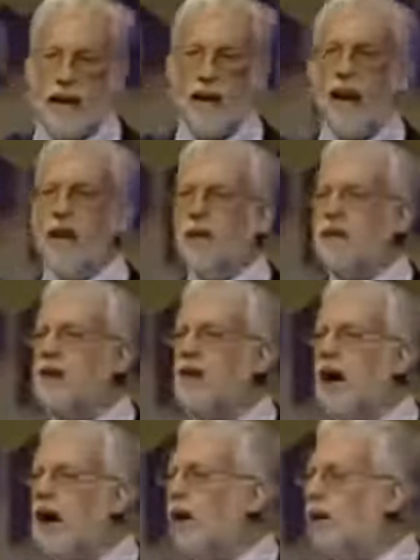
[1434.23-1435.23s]
and all those
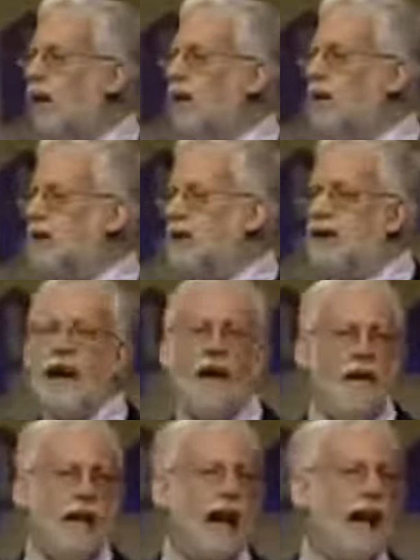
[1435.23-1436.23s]
gargoyles and
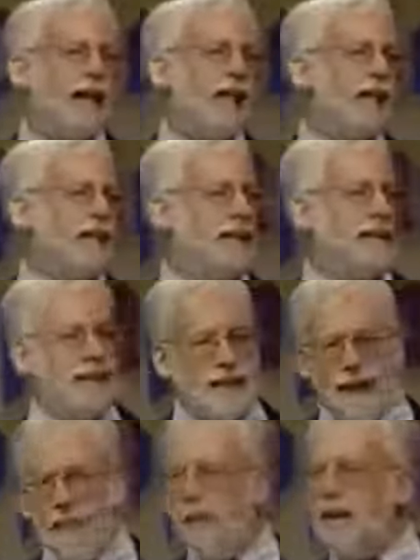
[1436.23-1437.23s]
caryatids and
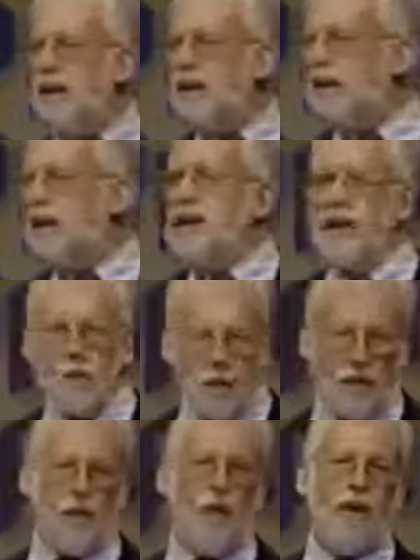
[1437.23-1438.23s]
demons and
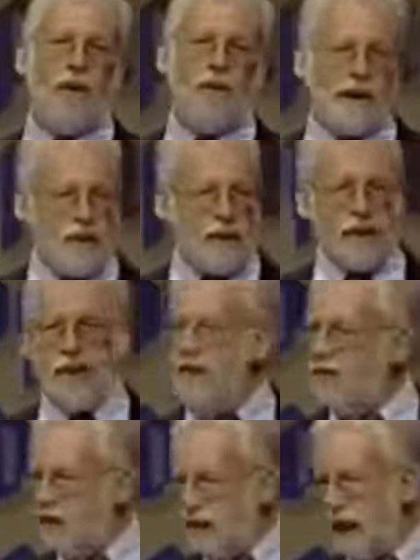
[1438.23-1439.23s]
unicorns and everything that
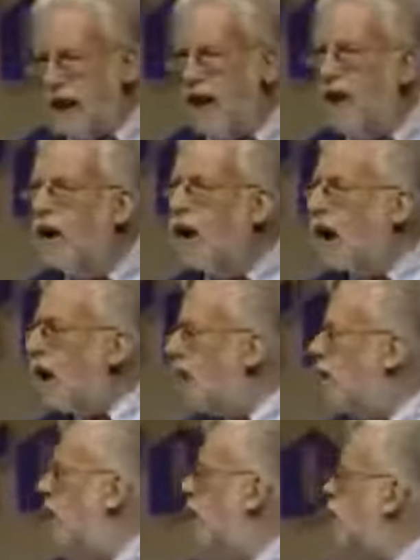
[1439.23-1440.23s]
you see all